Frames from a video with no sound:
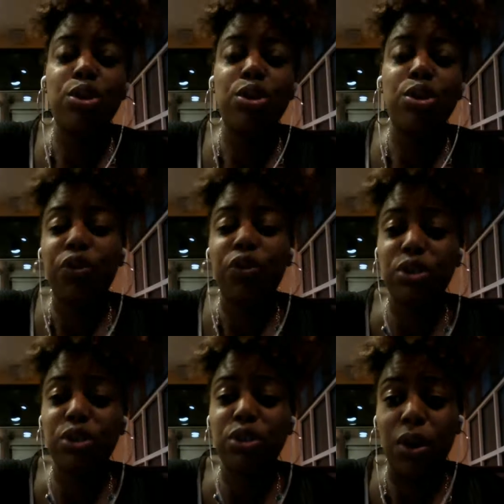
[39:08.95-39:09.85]
the thrift
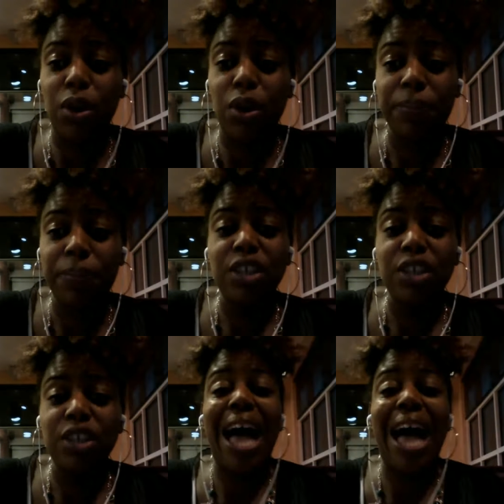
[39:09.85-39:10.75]
store so
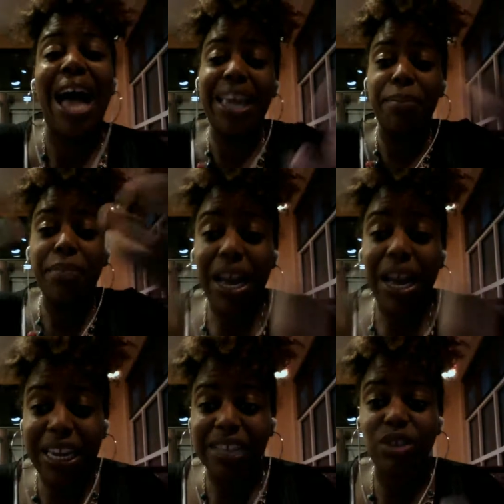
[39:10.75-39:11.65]
I can get
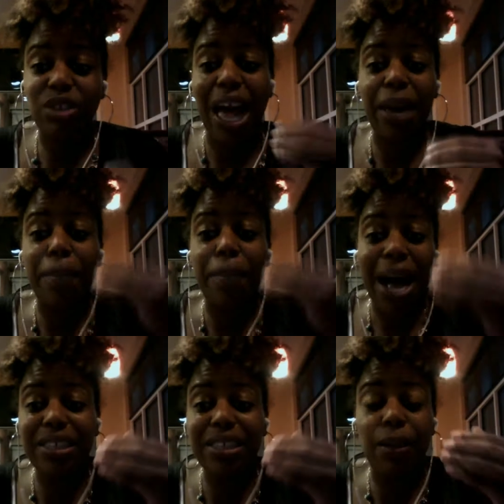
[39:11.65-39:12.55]
money, so I can buy
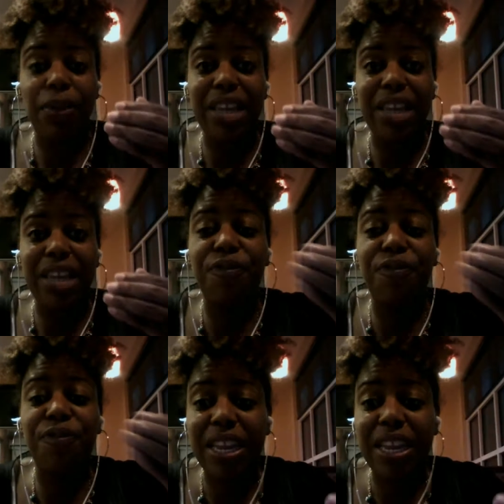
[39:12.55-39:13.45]
something that
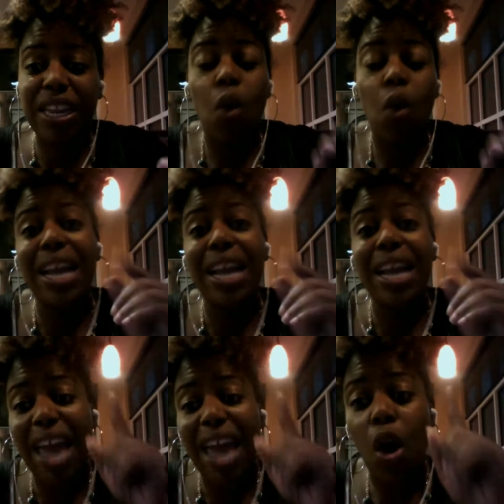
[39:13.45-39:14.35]
fit or that didn't
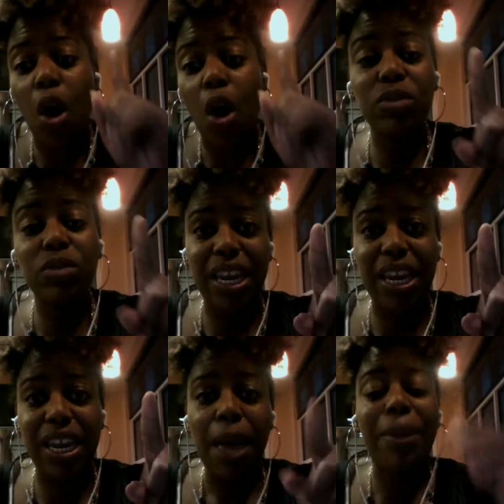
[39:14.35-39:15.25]
have holes in it.
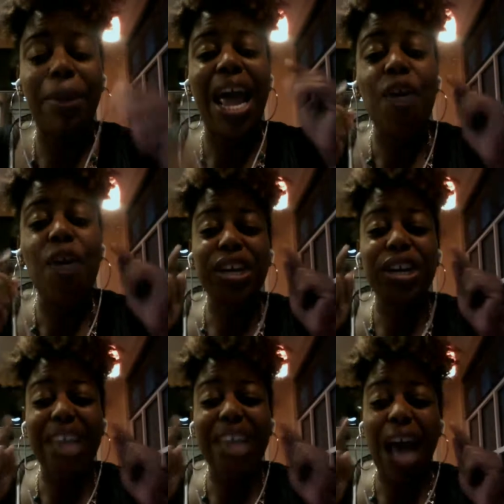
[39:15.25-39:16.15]
But every
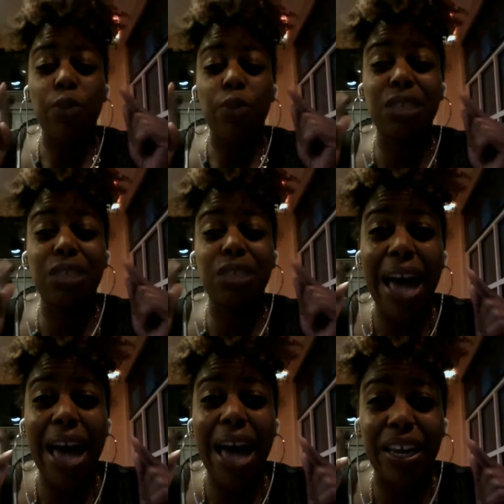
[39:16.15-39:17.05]
day I was
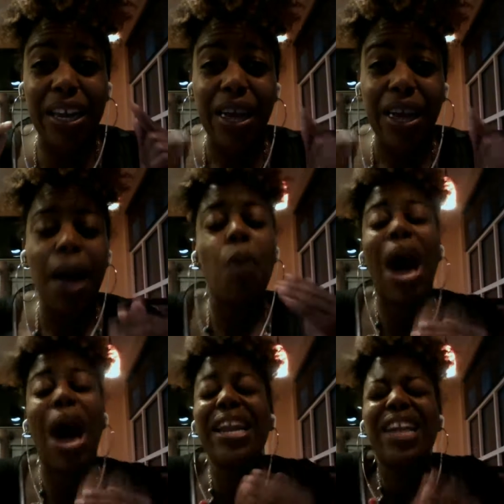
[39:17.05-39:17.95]
smiling. I
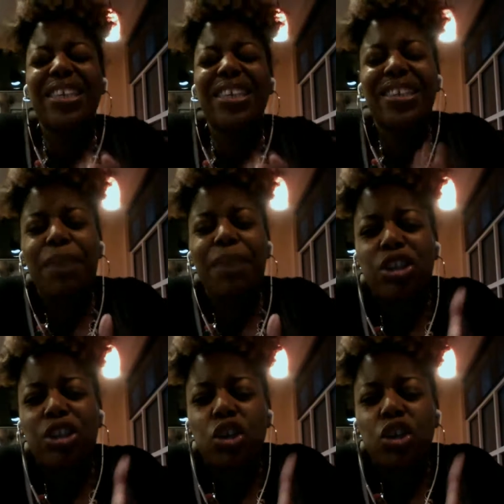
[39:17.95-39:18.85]
did not see my
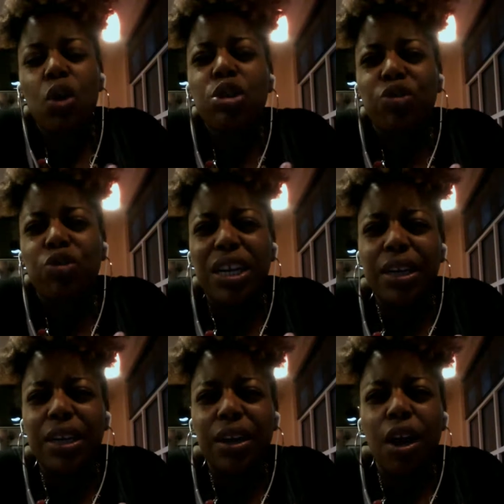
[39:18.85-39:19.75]
children
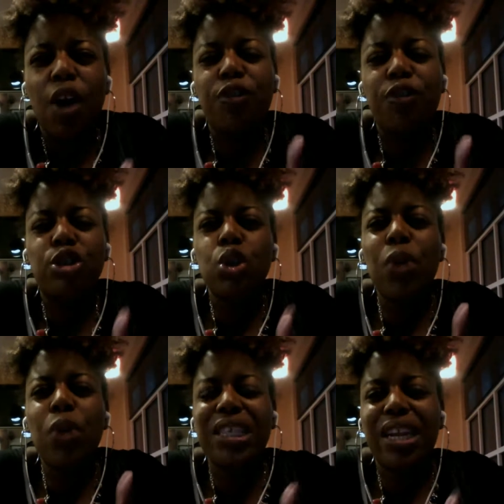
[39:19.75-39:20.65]
for 2
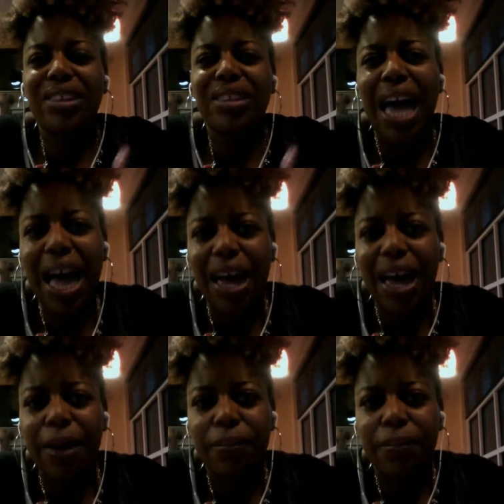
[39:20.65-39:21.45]
weeks at a time,